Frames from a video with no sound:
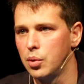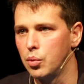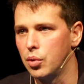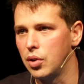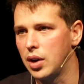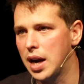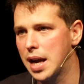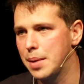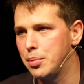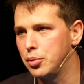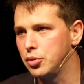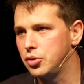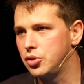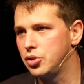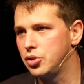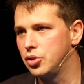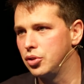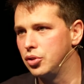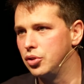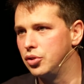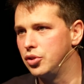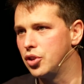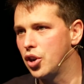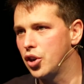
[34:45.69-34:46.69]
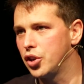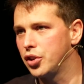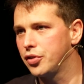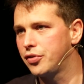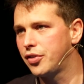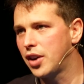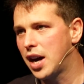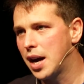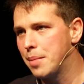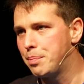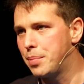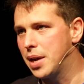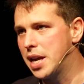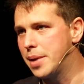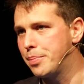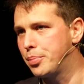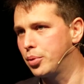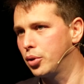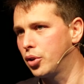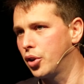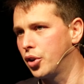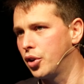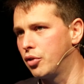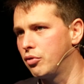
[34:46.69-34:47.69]
We're able to notify
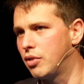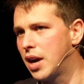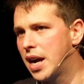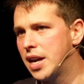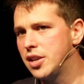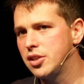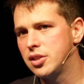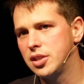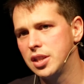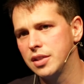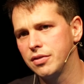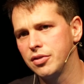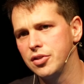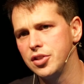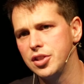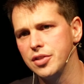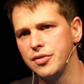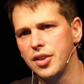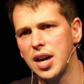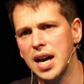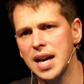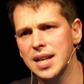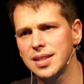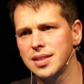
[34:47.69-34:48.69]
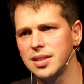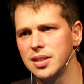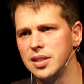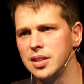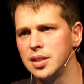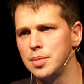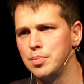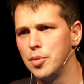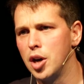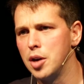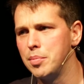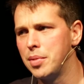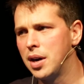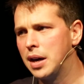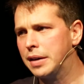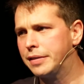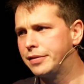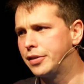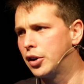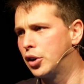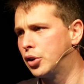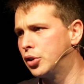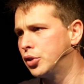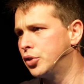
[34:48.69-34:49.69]
people on a range of different devices, mobile
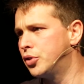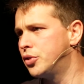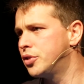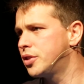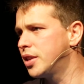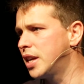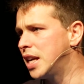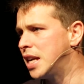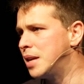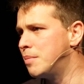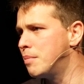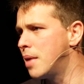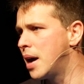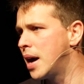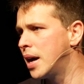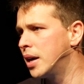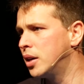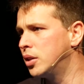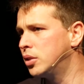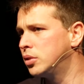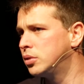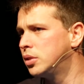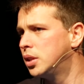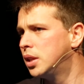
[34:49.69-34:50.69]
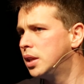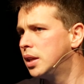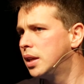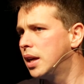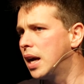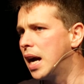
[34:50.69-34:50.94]
phones, email,